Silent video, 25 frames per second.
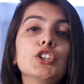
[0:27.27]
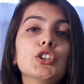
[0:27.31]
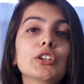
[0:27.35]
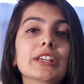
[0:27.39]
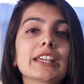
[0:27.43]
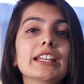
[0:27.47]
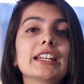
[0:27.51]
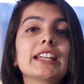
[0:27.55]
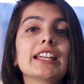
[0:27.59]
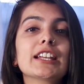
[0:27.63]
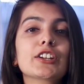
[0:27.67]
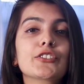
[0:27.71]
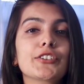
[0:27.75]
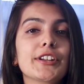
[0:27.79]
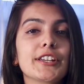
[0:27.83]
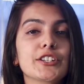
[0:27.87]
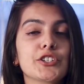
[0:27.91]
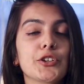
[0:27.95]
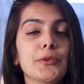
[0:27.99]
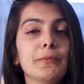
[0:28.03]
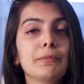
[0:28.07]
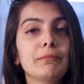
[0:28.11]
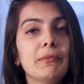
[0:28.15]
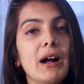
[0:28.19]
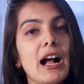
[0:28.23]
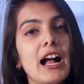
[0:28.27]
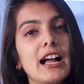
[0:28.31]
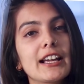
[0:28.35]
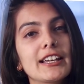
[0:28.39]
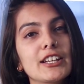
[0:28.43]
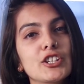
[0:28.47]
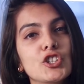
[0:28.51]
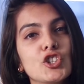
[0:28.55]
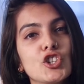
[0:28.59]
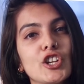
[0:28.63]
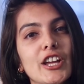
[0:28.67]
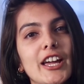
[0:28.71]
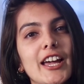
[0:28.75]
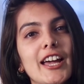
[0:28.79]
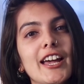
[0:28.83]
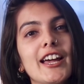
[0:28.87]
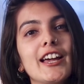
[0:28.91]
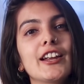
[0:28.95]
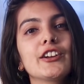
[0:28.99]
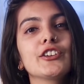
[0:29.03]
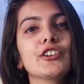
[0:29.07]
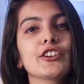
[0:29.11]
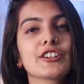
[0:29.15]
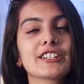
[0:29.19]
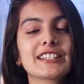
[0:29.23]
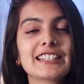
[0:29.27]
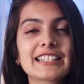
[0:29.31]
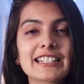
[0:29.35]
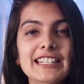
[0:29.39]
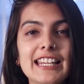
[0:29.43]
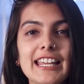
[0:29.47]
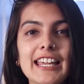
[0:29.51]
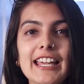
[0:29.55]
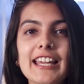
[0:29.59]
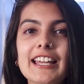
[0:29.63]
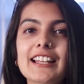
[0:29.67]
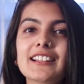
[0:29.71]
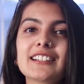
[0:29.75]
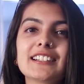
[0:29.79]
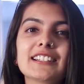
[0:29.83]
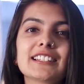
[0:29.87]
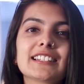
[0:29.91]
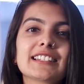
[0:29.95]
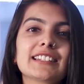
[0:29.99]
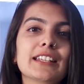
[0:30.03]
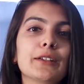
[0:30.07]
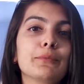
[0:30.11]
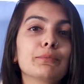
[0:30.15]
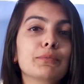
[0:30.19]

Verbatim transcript: you can increase your market share, your sales,